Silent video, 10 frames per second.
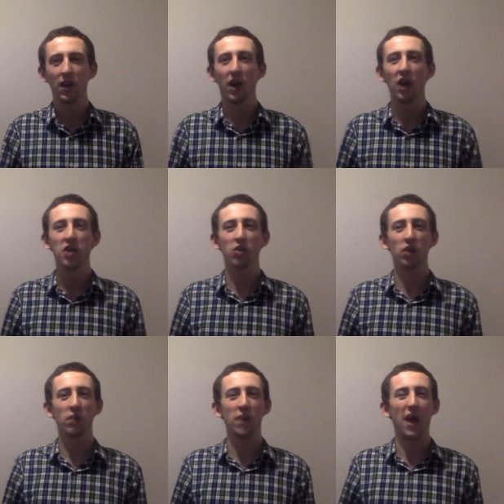I
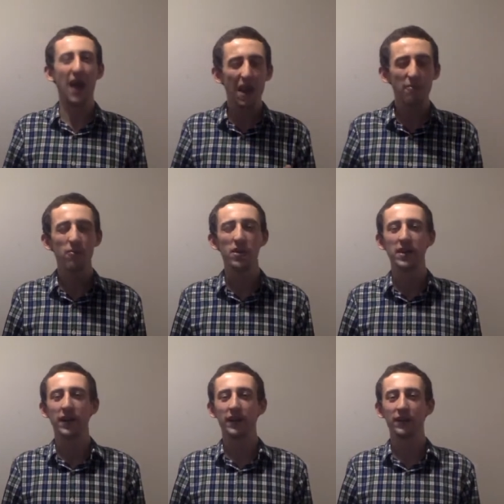cream every
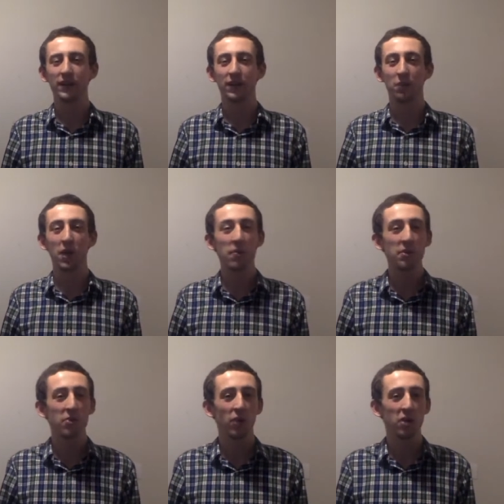day, maybe
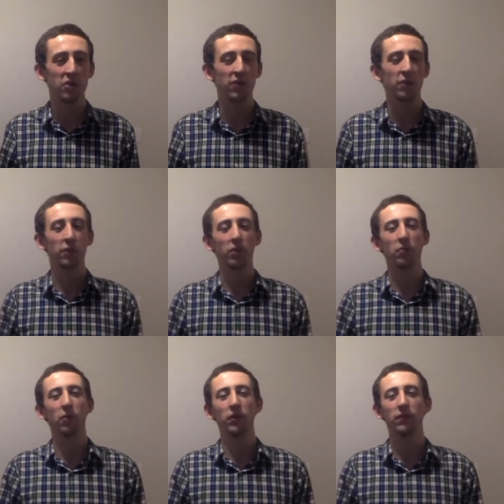twice if I'm a good
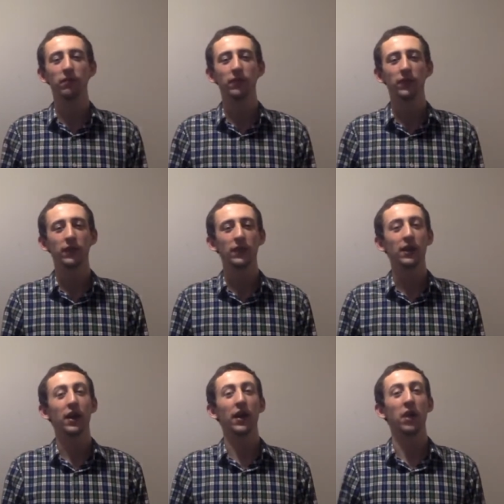boy,
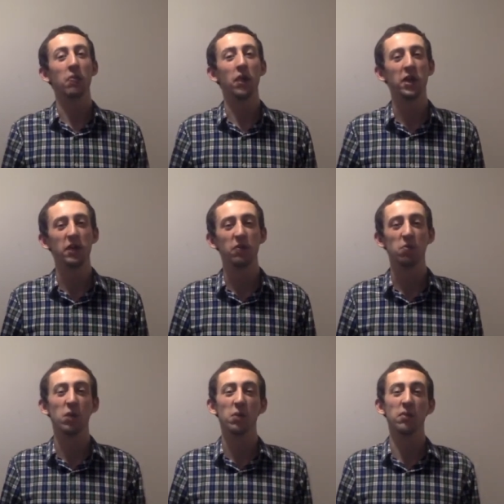and I might even
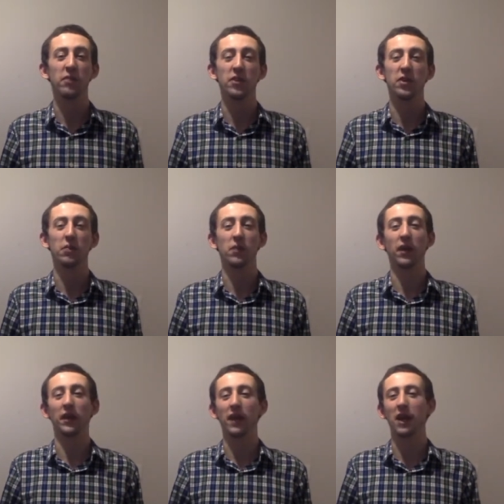put my feet up
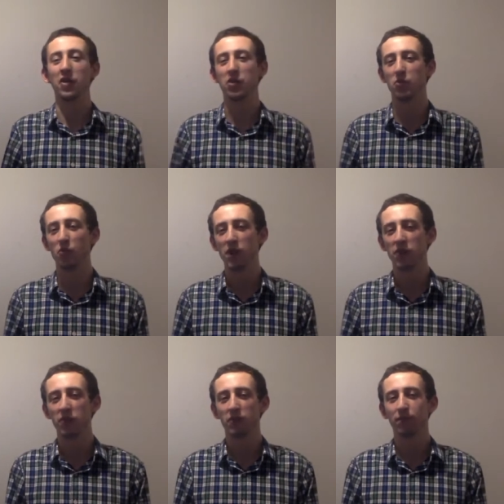and catch some
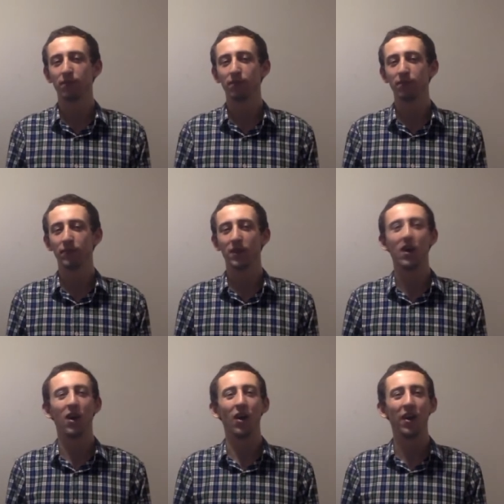rays.
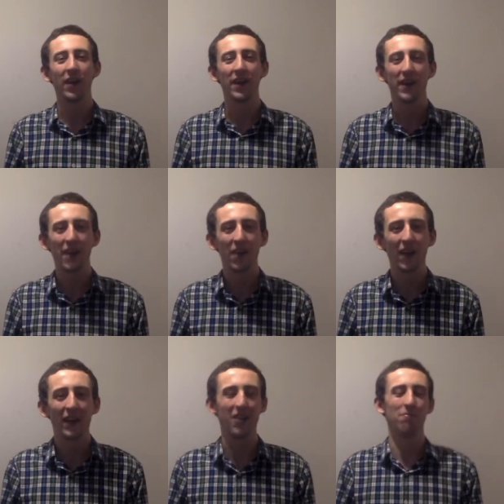Holiday, here
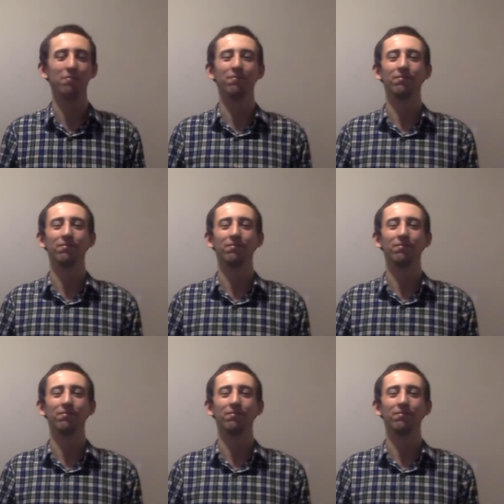I come.